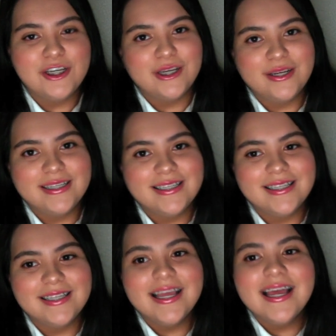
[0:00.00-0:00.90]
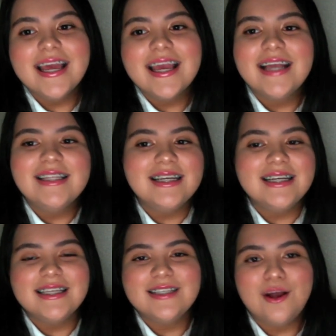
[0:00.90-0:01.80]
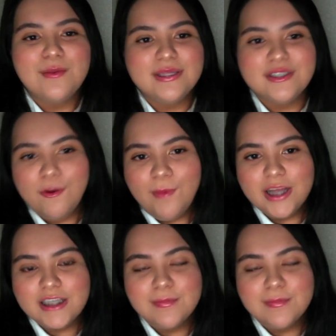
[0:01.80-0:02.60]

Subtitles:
nurse. KidSingers has taught me so much,